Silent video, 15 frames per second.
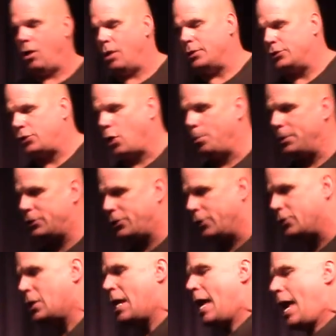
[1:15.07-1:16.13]
all these coping
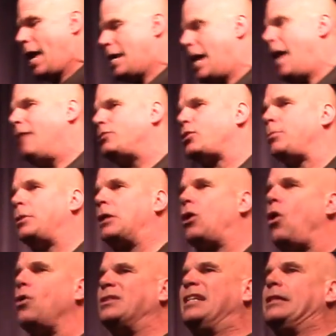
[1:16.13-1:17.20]
skills. And I have something
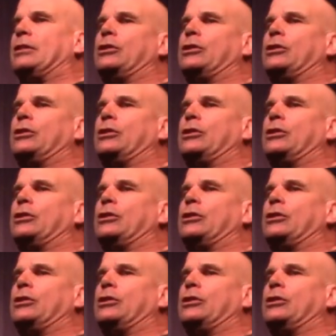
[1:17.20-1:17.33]
called